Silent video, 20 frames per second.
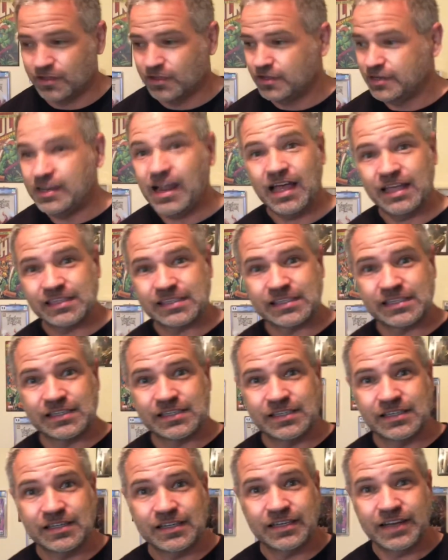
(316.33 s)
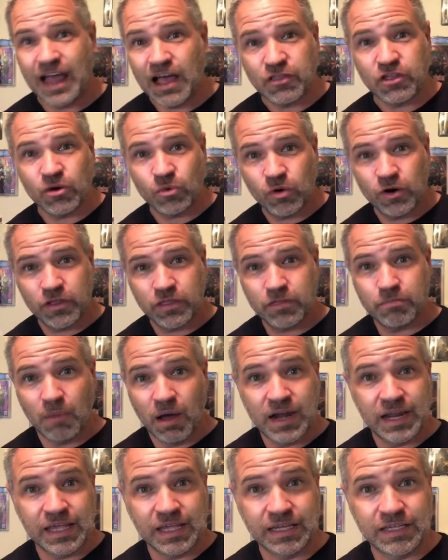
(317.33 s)
Nuts. Now they're worth
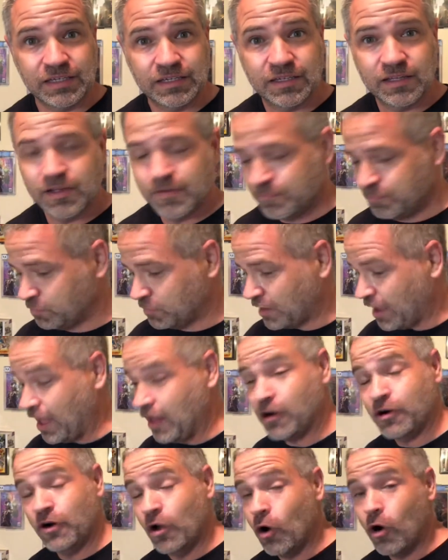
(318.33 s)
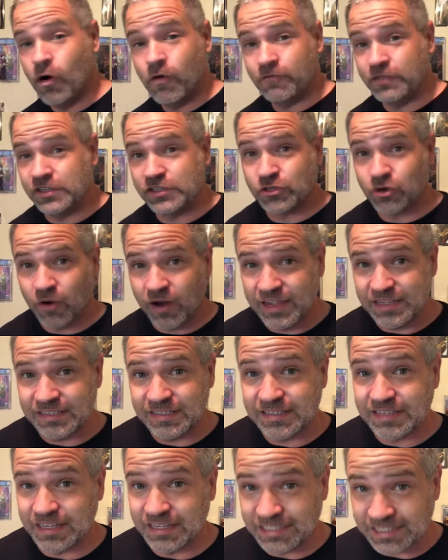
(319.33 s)
money. I don't know if this craze is
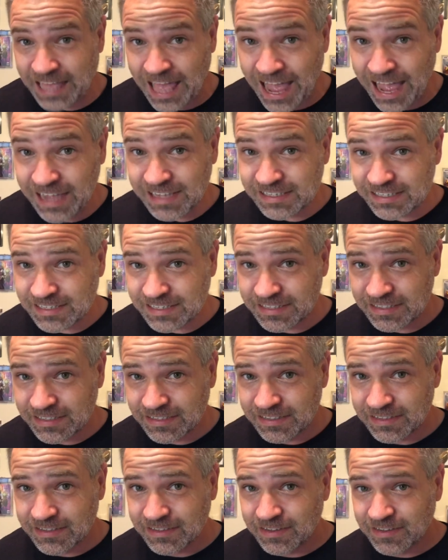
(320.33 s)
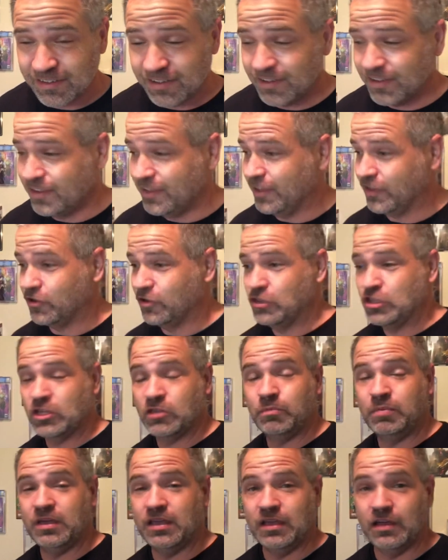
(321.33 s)
gonna last. It could just
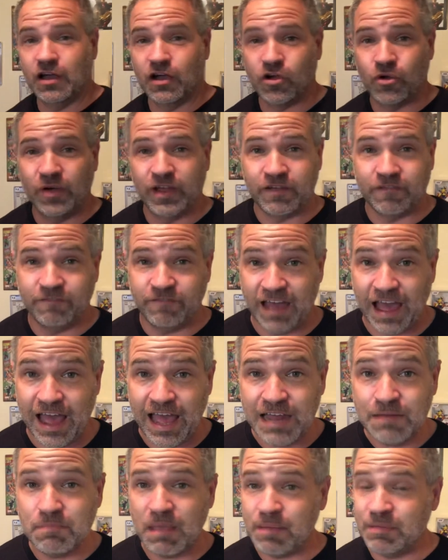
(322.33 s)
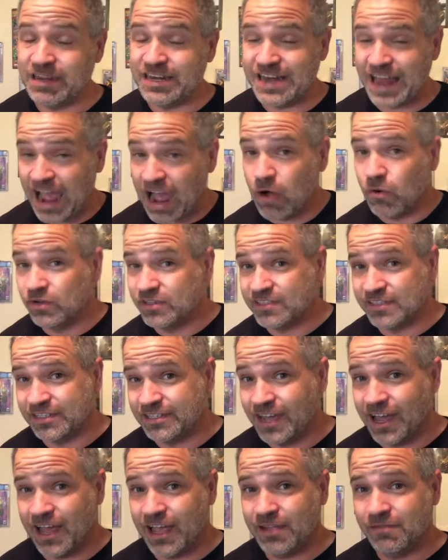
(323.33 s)
be a quick fad. Maybe now is the
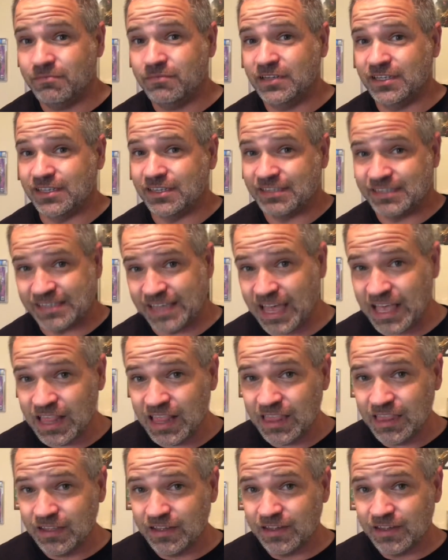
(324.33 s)
time to sell.